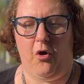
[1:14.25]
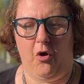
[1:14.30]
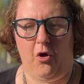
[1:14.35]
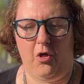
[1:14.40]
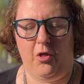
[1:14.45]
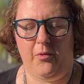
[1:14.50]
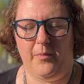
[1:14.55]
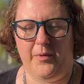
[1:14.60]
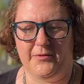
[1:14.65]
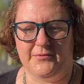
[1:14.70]

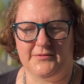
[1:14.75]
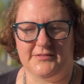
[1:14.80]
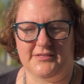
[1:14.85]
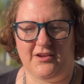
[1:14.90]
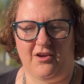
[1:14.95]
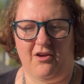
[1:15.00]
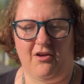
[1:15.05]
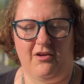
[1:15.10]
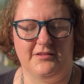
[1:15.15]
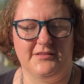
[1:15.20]
almost
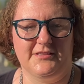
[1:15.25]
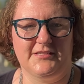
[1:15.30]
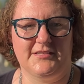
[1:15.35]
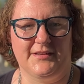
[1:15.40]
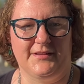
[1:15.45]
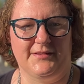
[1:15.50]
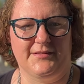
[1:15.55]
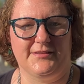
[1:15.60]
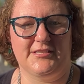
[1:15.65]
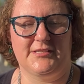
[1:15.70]

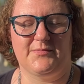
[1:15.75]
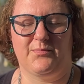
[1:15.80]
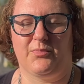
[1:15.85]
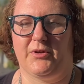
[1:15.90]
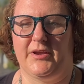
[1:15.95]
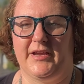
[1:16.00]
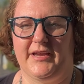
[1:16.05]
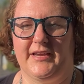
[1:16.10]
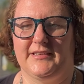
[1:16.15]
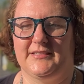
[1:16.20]
constant
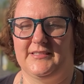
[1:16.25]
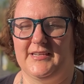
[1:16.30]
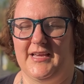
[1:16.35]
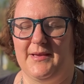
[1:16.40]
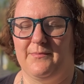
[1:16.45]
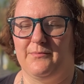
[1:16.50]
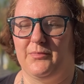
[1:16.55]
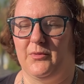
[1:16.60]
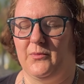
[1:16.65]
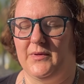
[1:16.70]
spring
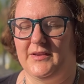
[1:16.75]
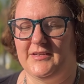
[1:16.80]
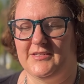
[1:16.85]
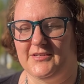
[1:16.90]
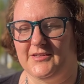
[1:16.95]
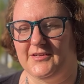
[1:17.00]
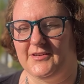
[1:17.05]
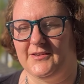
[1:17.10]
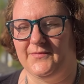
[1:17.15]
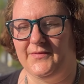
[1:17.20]
temp
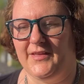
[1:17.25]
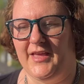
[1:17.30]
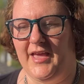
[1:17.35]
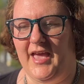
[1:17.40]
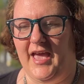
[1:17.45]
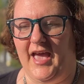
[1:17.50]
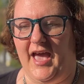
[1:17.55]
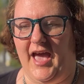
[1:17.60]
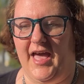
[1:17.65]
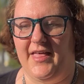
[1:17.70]
winter,
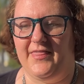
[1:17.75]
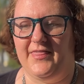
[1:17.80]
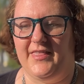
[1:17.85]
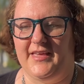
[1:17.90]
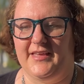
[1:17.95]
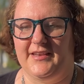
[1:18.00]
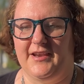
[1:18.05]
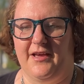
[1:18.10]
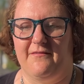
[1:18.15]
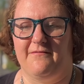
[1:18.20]
and
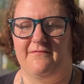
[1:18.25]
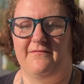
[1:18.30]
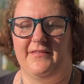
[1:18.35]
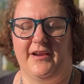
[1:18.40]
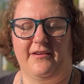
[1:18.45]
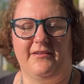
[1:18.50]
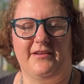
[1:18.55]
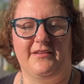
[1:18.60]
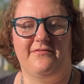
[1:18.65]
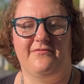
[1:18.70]
then a
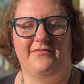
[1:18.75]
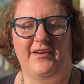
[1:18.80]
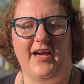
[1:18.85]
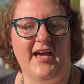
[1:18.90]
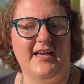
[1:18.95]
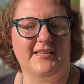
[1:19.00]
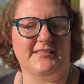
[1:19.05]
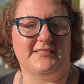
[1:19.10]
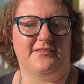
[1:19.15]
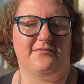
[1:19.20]
very
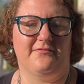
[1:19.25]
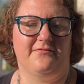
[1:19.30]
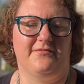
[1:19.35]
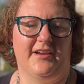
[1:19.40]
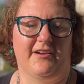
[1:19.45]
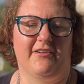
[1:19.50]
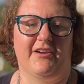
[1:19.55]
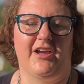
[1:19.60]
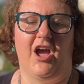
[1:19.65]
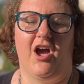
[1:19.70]
fast,
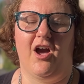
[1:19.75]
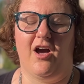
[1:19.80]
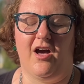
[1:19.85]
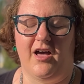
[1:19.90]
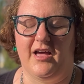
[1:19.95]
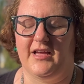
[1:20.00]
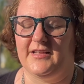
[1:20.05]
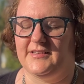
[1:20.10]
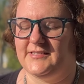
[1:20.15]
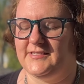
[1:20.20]
very
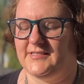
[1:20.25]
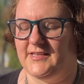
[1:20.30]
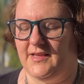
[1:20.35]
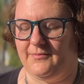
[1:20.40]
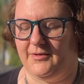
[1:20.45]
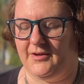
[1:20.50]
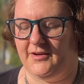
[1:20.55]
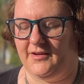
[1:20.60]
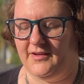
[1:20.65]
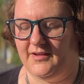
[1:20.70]
hot
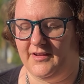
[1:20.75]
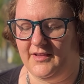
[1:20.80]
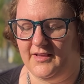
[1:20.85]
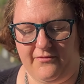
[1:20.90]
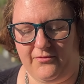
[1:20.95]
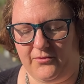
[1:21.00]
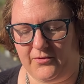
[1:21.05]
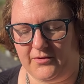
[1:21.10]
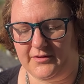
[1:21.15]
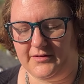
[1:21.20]
summer.
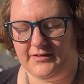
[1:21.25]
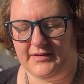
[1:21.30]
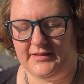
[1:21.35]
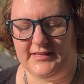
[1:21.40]
I've ordered